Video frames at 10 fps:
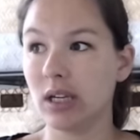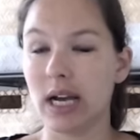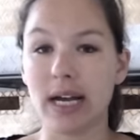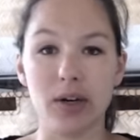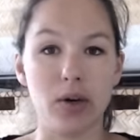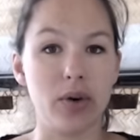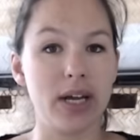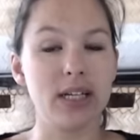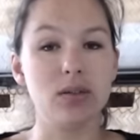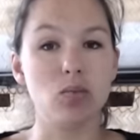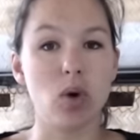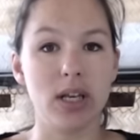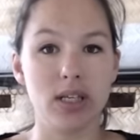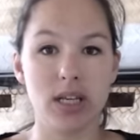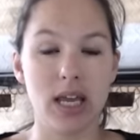I don't know, I didn't
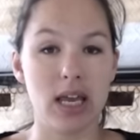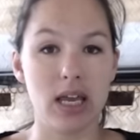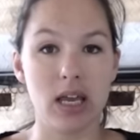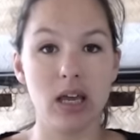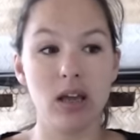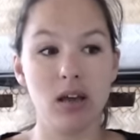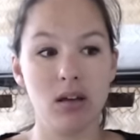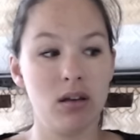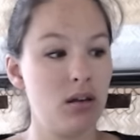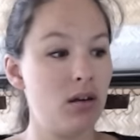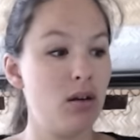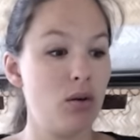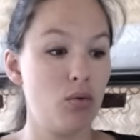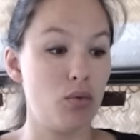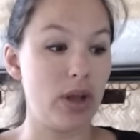want a
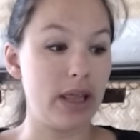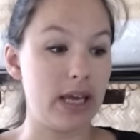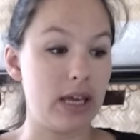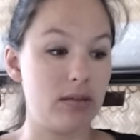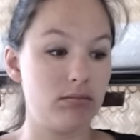really,